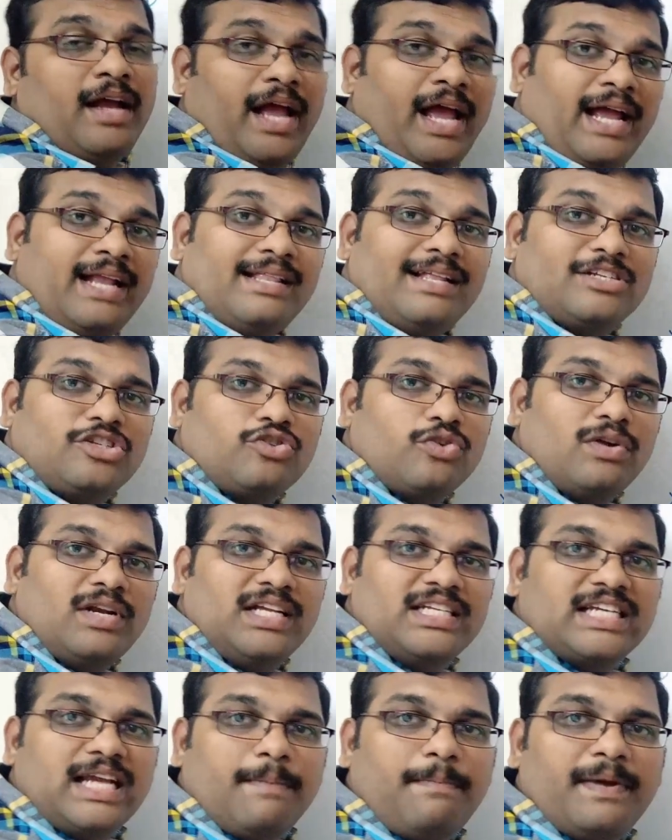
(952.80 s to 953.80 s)
And the
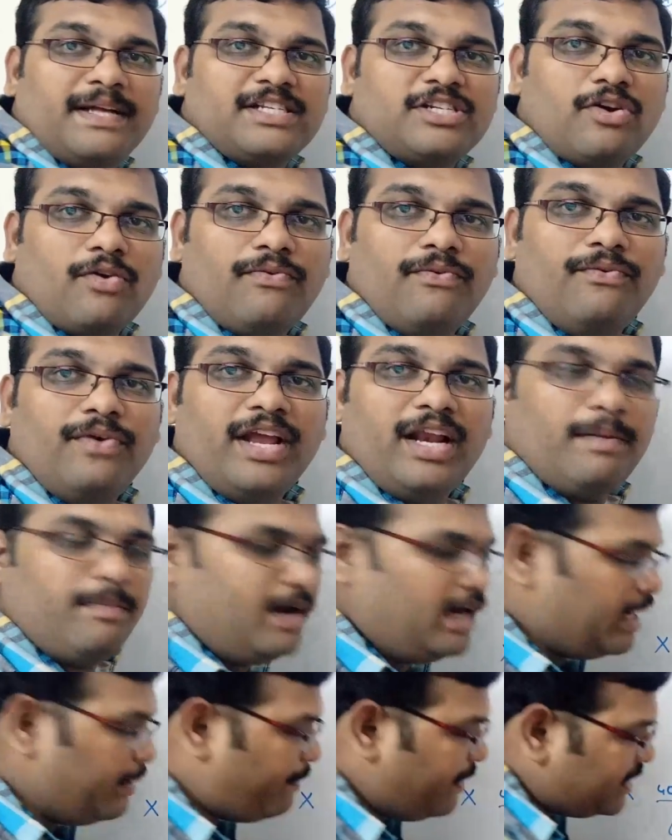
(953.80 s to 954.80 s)
storage capacity of a
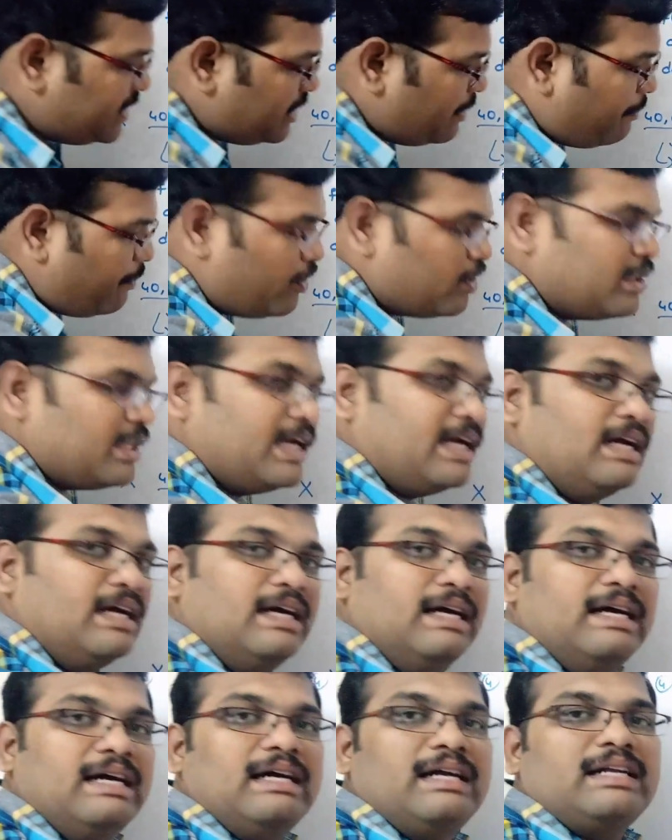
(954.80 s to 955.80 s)
variable depends upon the
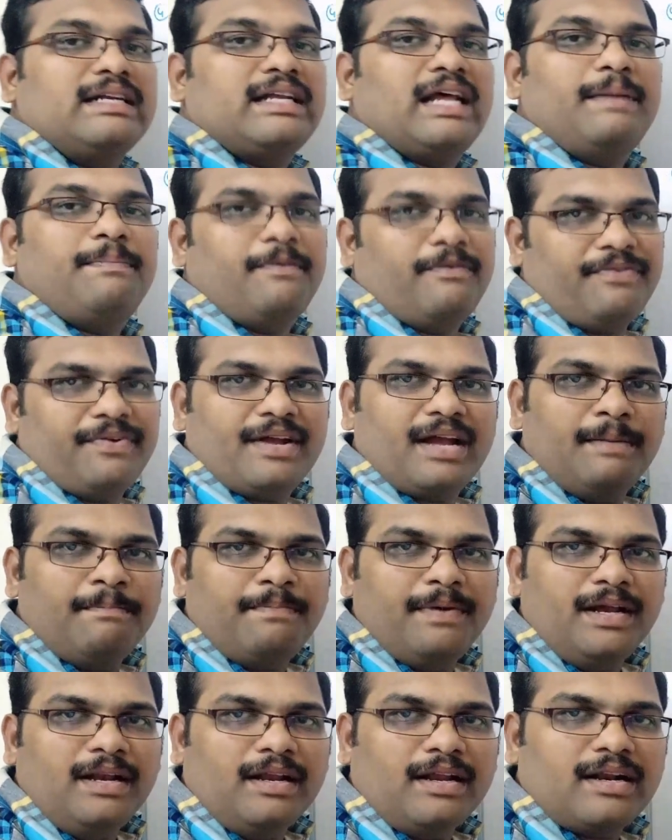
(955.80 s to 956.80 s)
type of a
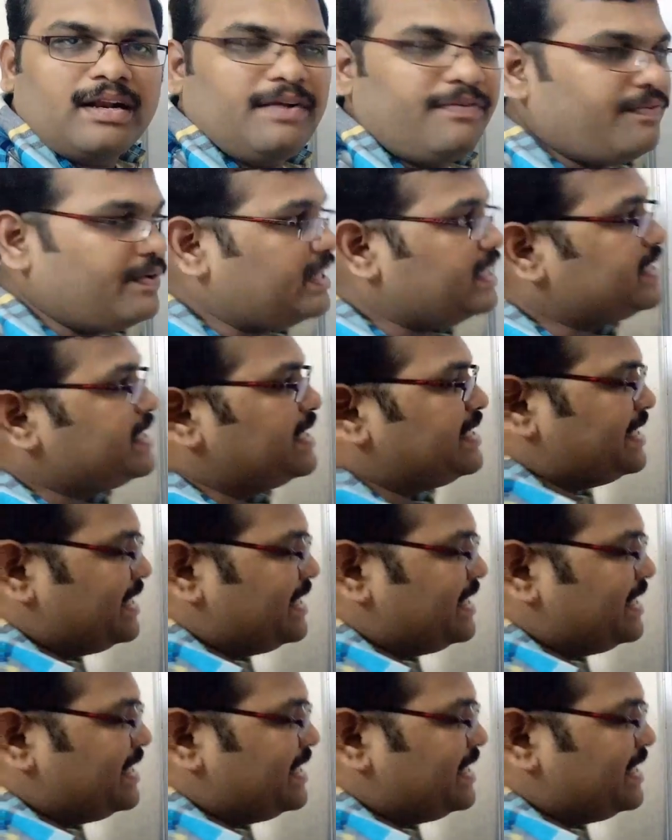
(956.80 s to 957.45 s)
compiler. If it is a